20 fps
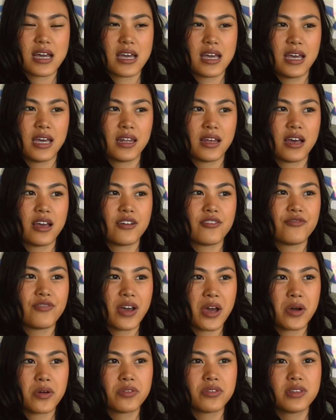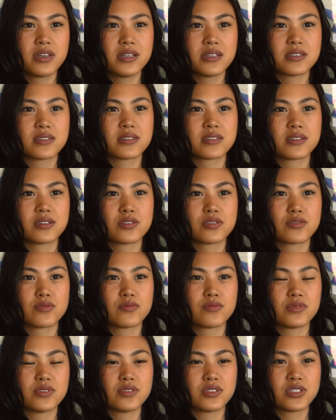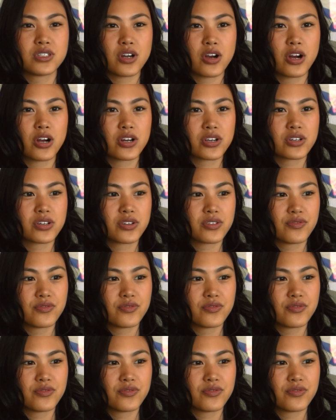and I found this dark